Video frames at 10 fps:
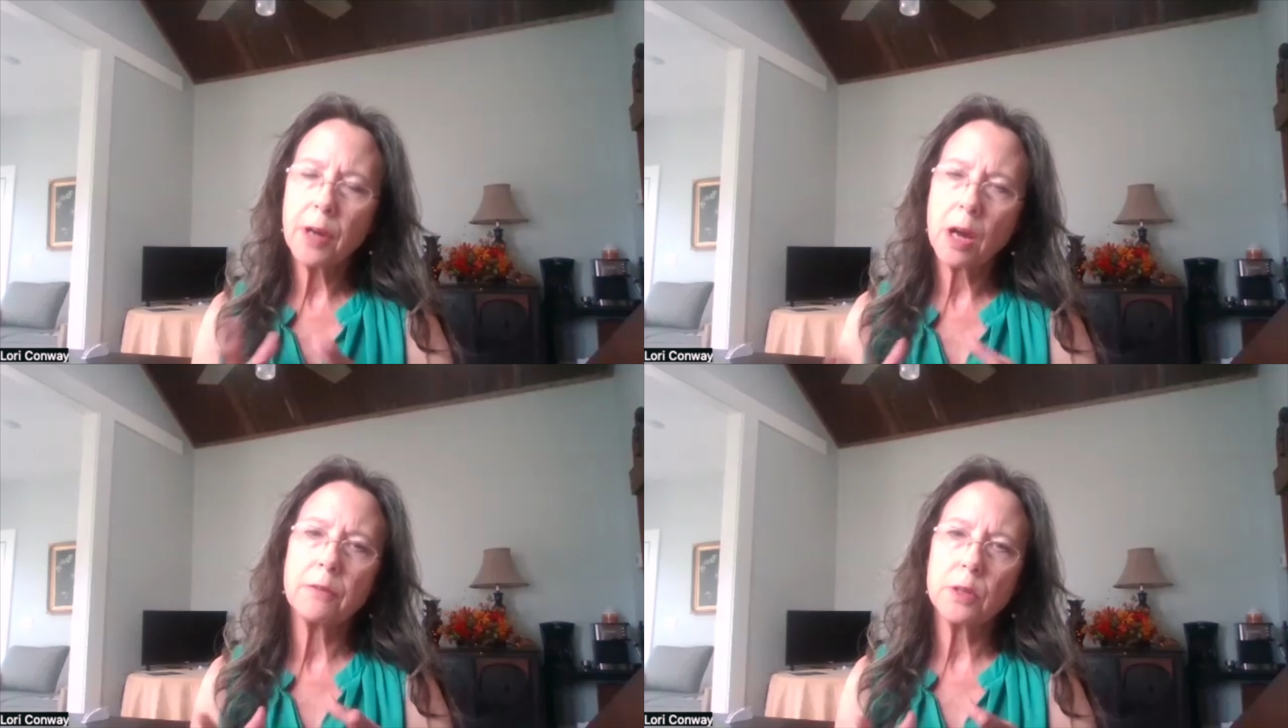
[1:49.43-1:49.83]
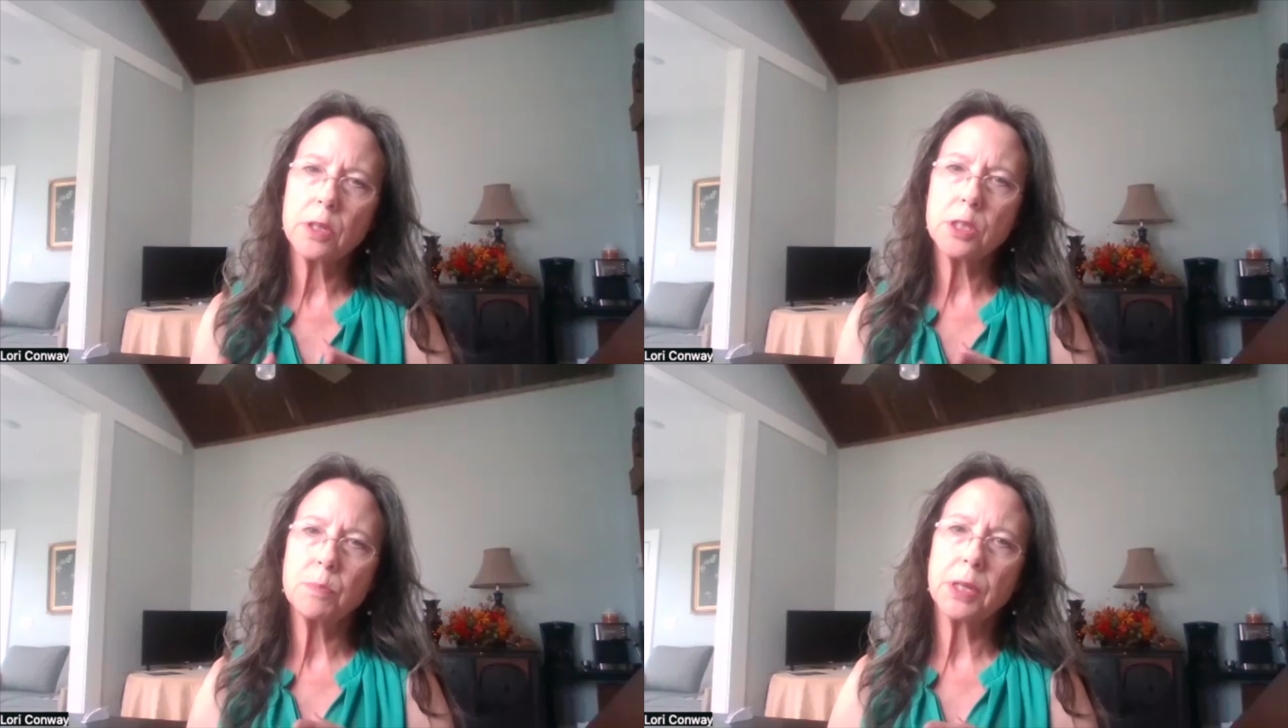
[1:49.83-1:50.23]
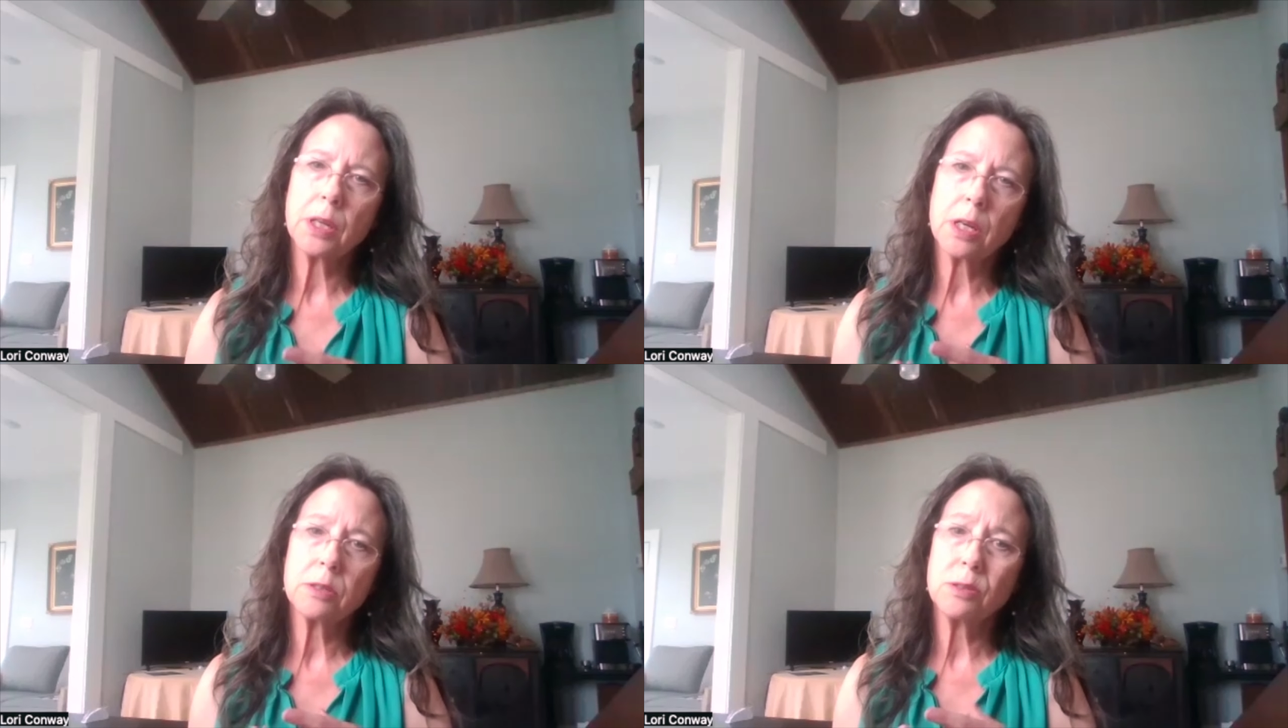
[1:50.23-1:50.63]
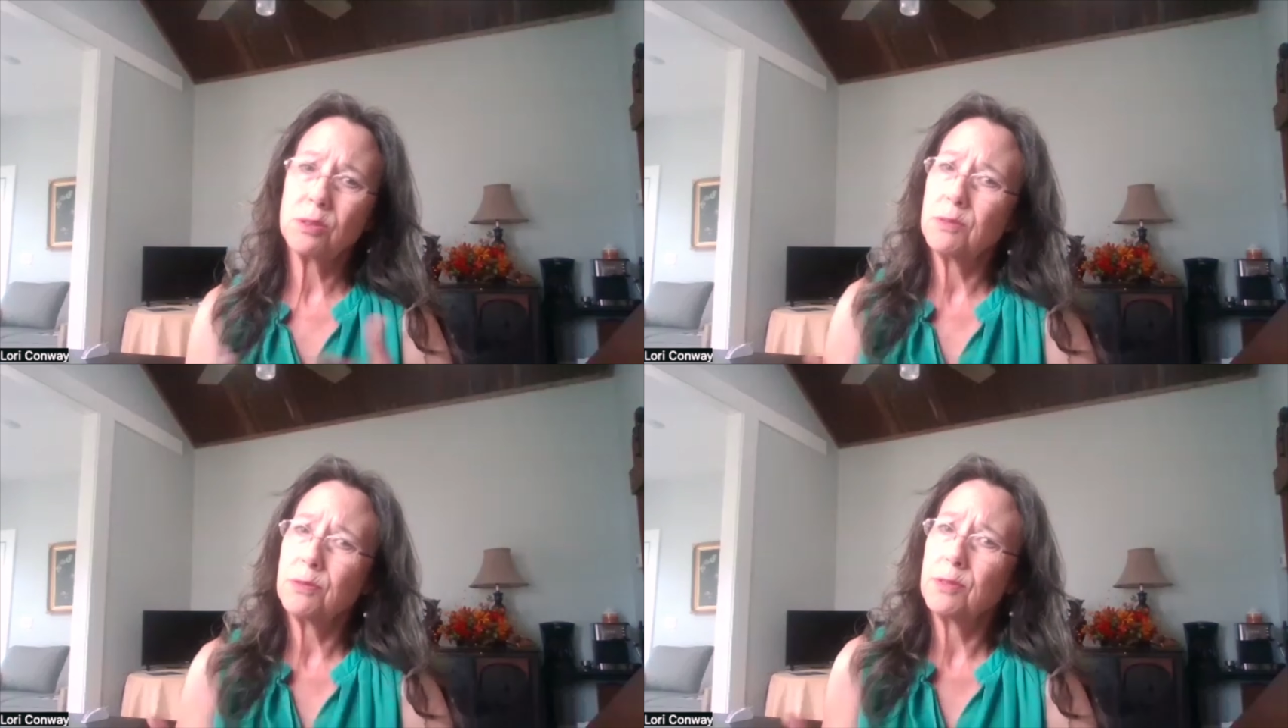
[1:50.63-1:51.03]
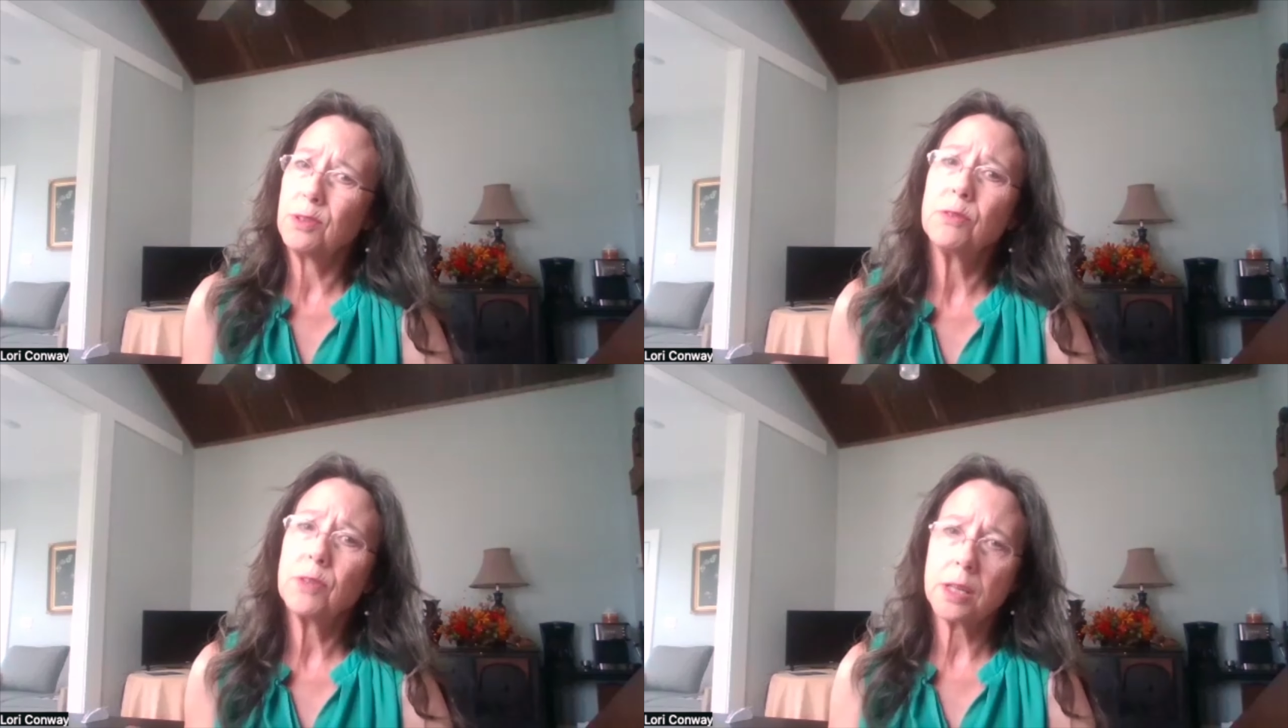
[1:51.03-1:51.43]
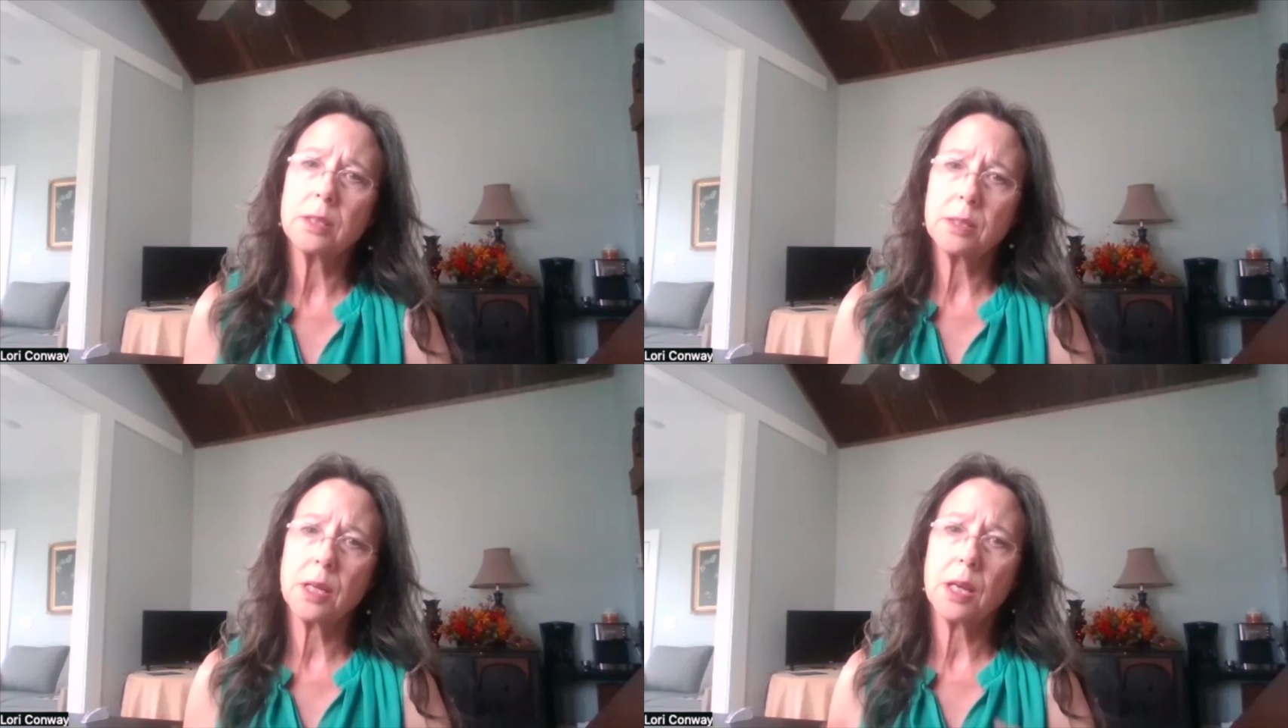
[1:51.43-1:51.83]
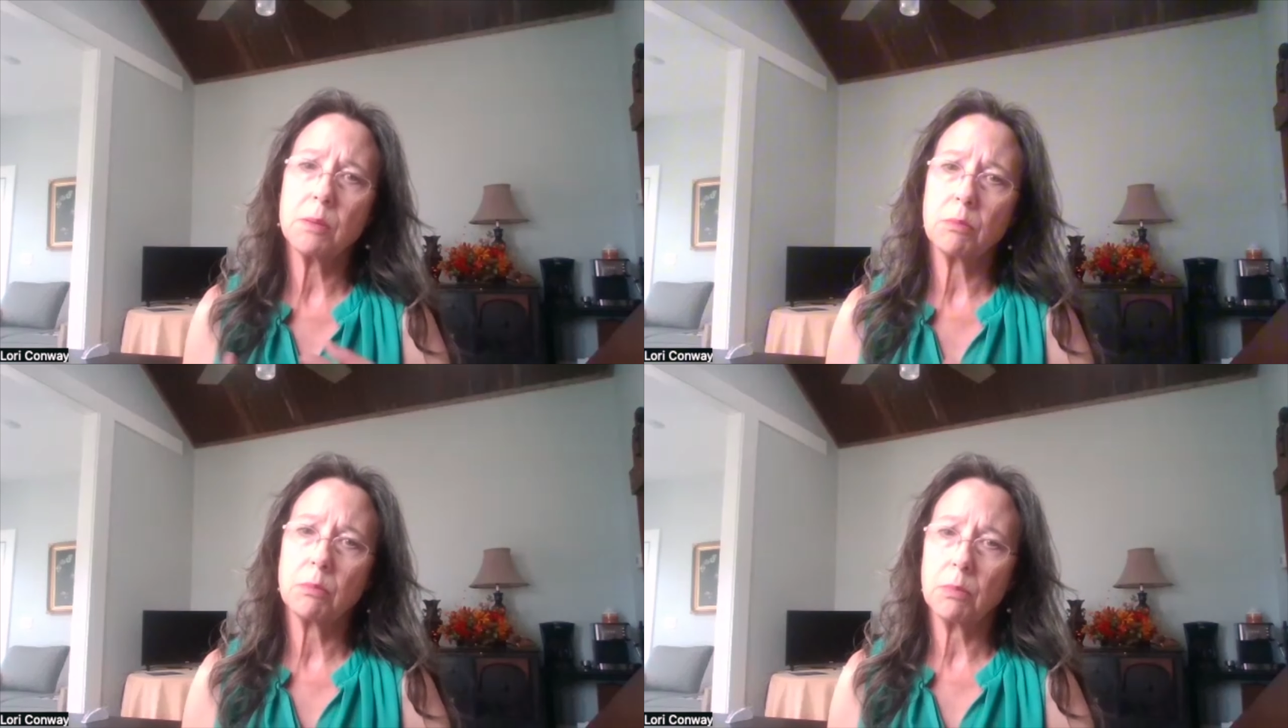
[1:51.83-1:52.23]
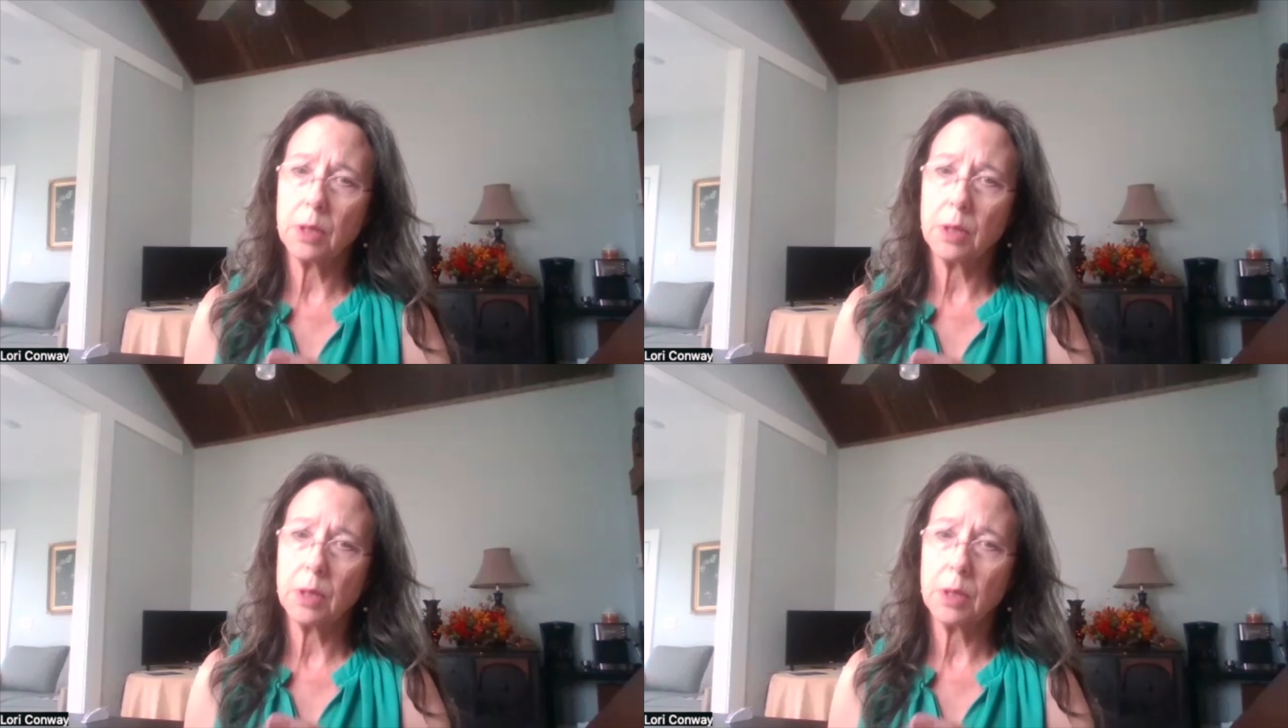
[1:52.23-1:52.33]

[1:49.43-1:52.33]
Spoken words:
coverage because you've got the same